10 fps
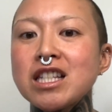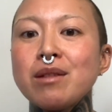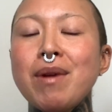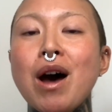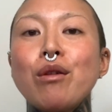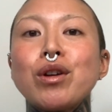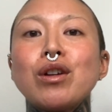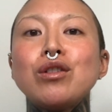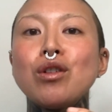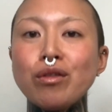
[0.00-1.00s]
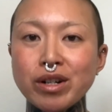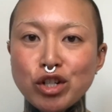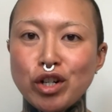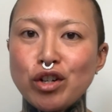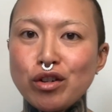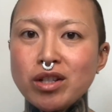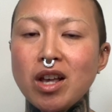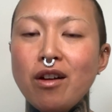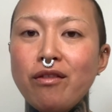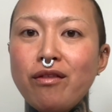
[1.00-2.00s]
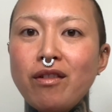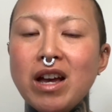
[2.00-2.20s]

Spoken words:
about nourishing yourself.